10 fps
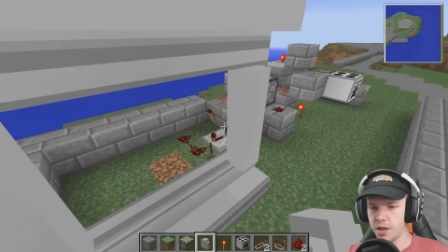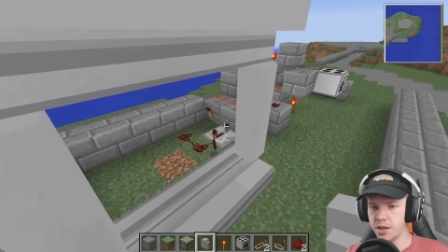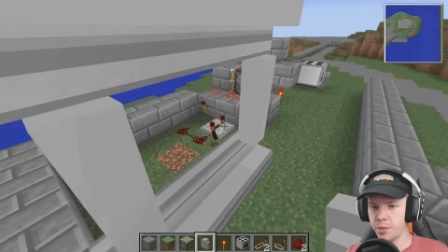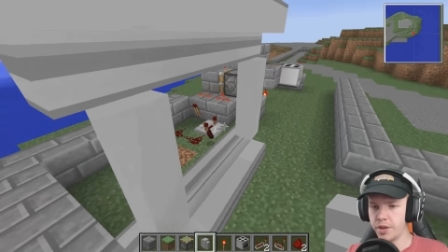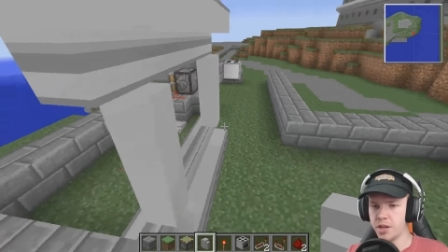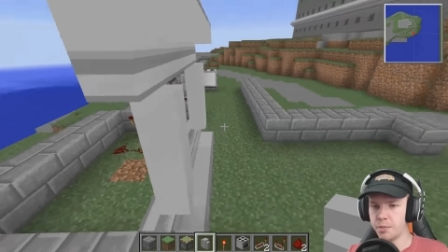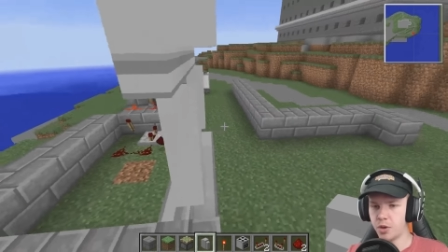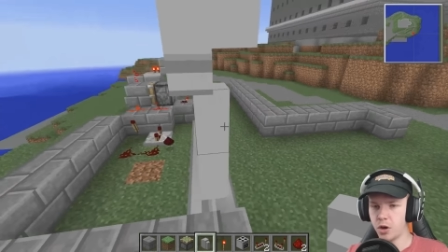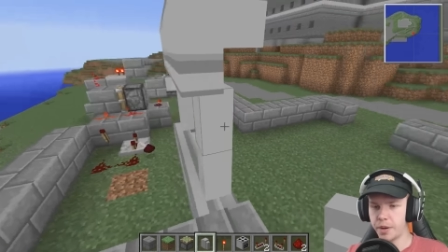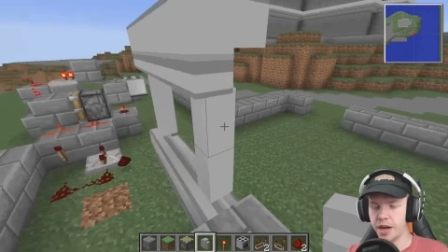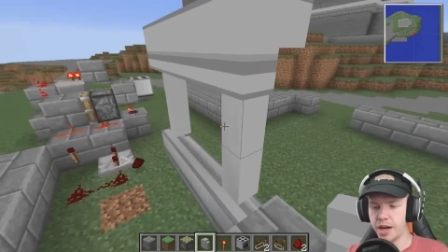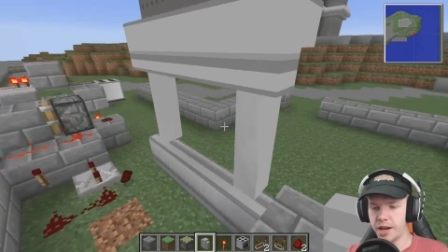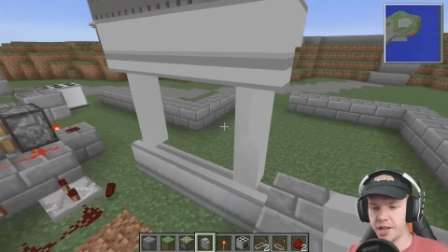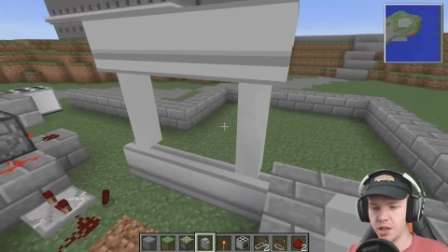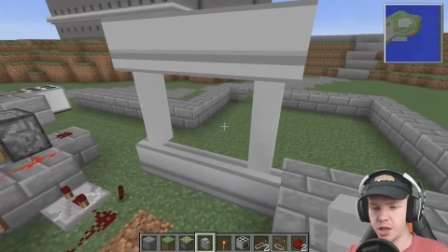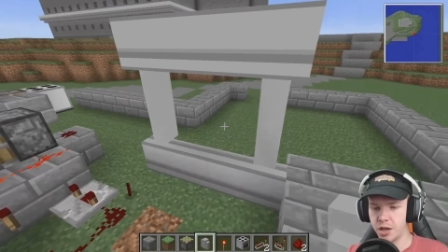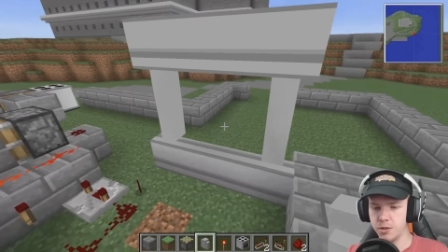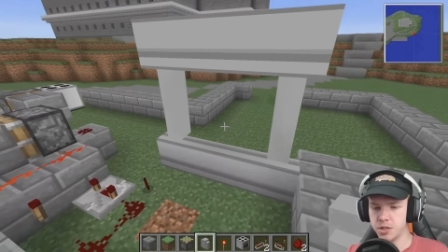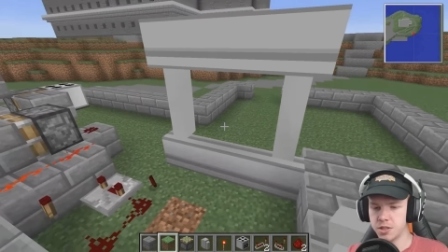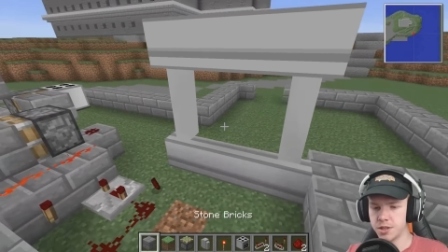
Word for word: Then we need a block behind those.